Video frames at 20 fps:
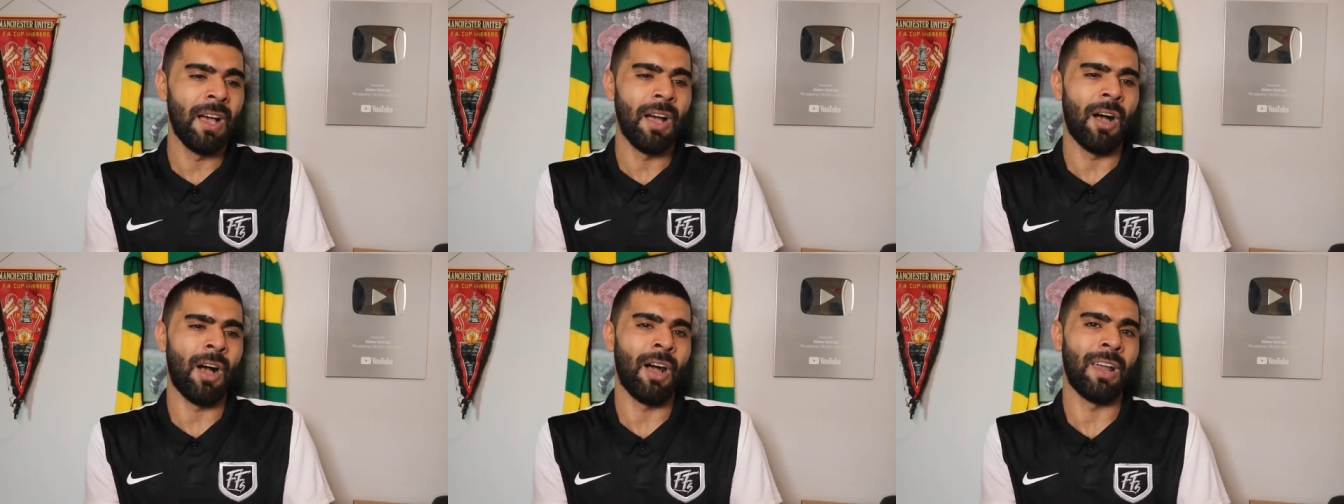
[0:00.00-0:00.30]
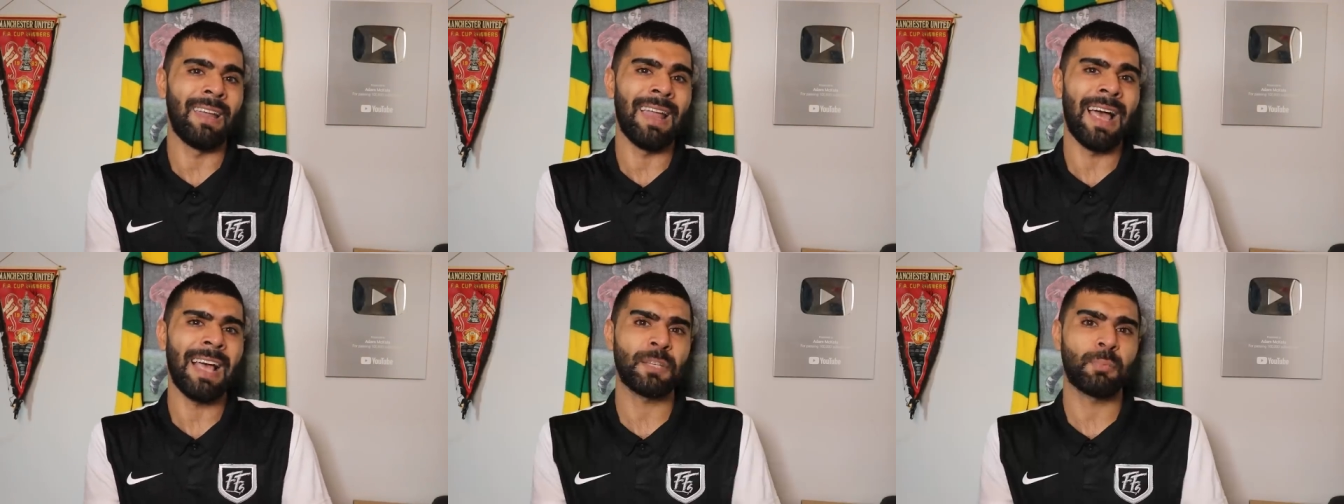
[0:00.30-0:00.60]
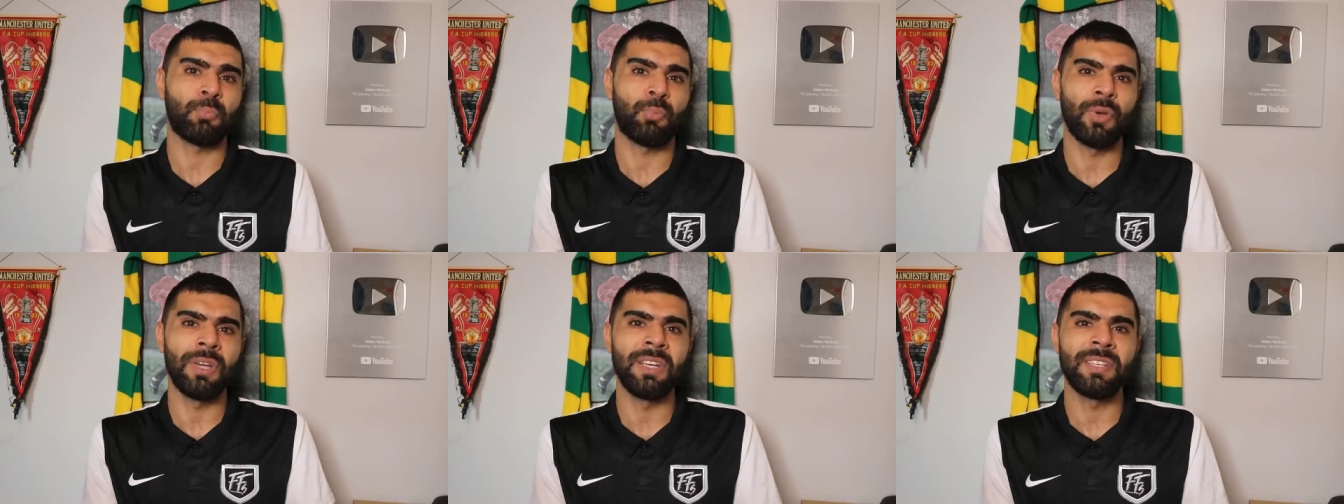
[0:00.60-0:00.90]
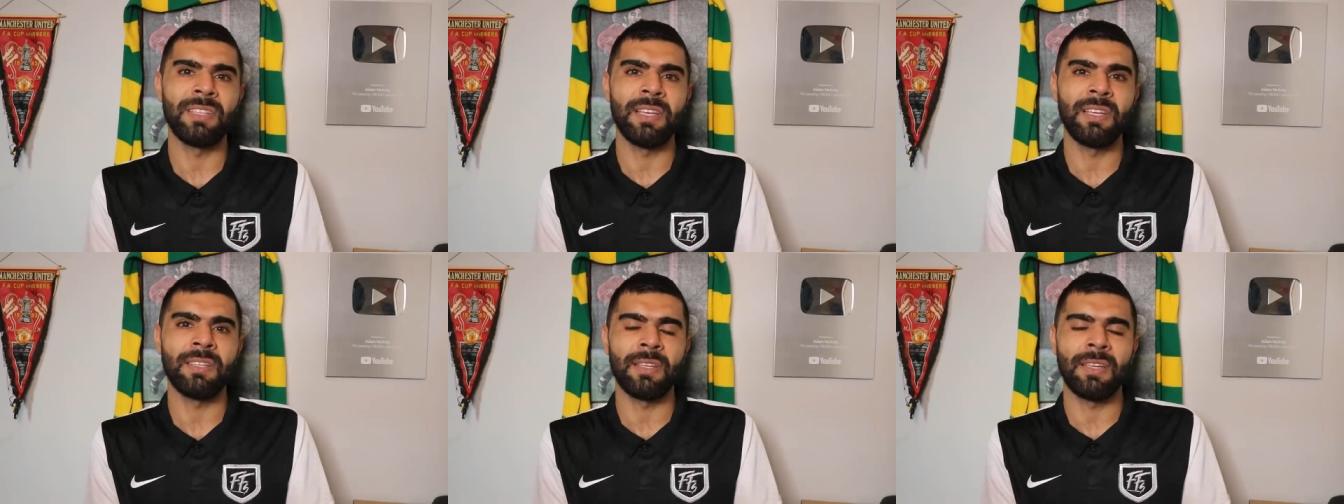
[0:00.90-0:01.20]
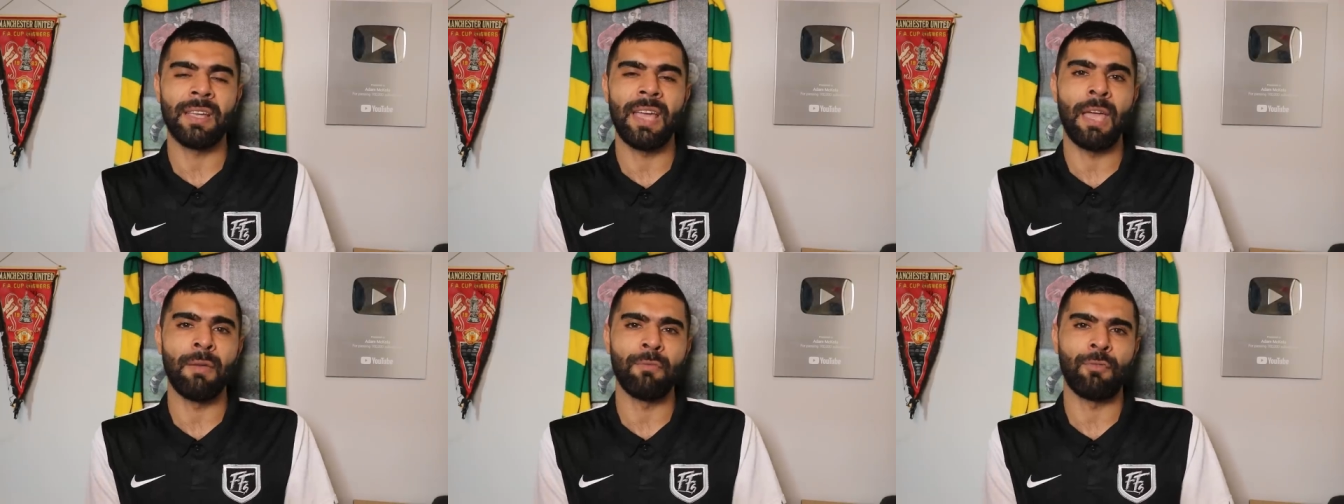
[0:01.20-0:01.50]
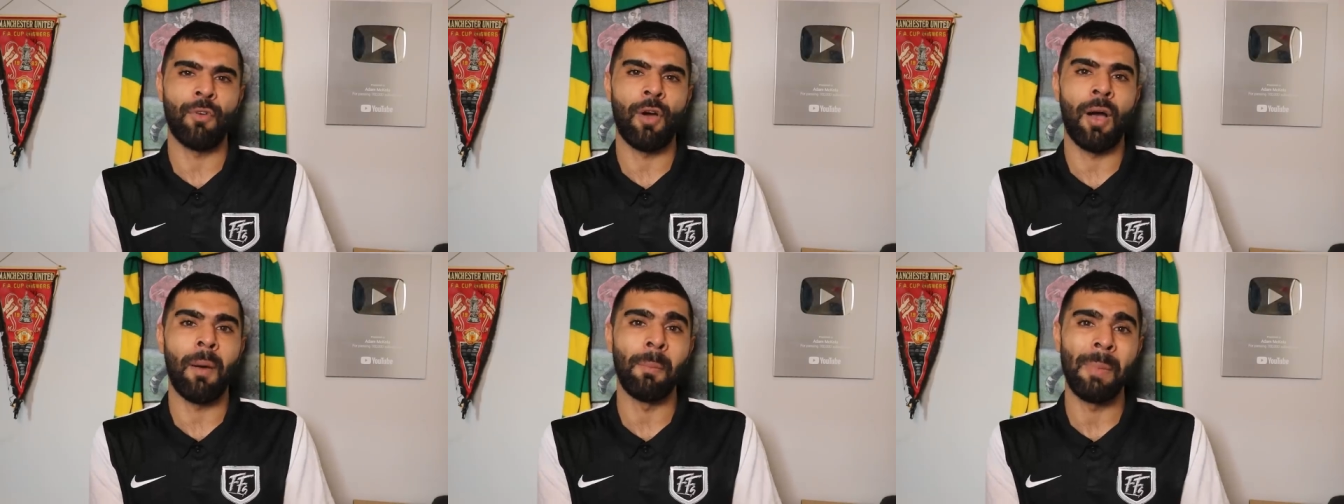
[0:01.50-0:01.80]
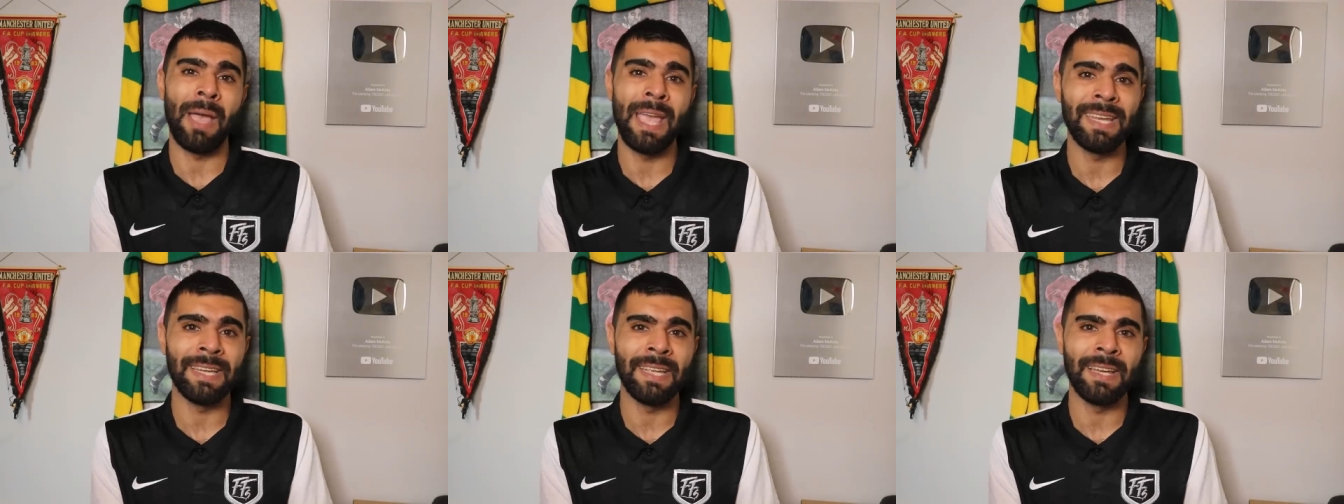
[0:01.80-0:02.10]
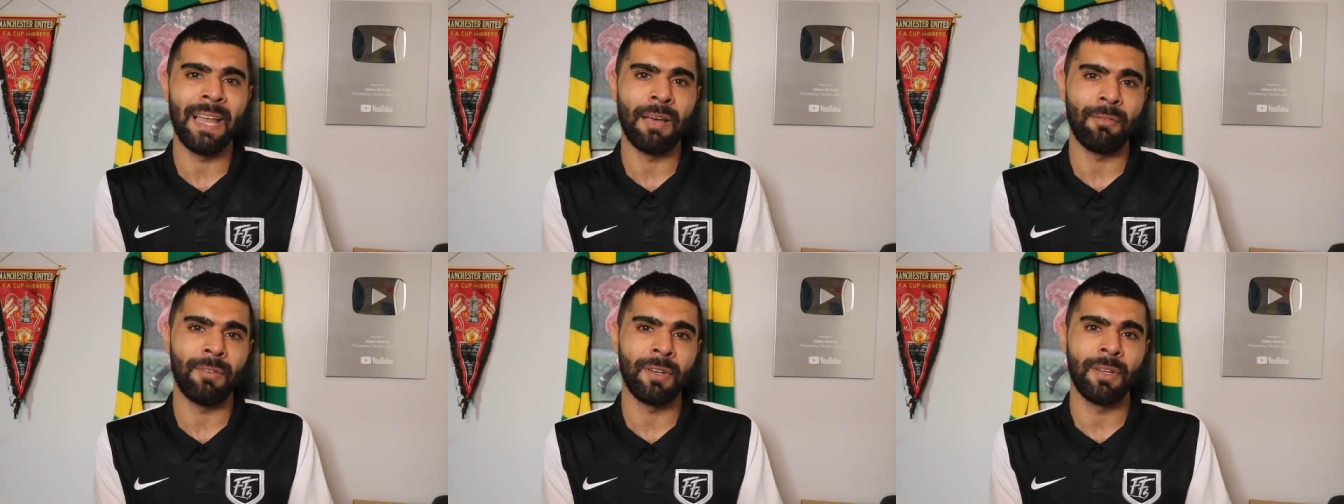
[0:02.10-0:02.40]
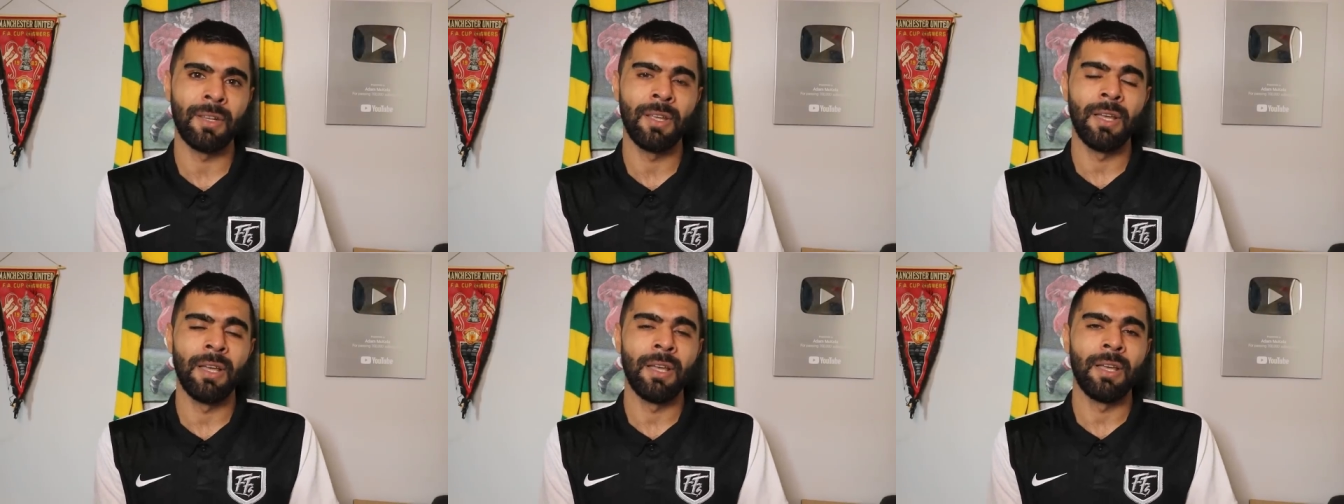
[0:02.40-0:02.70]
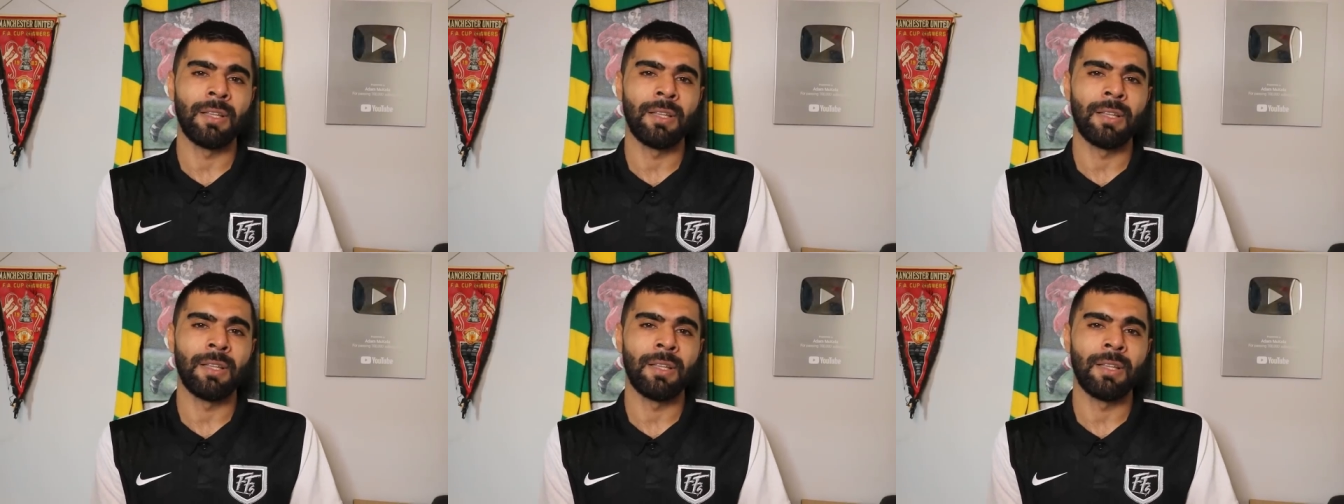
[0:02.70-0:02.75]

our last pre-season game for our main 11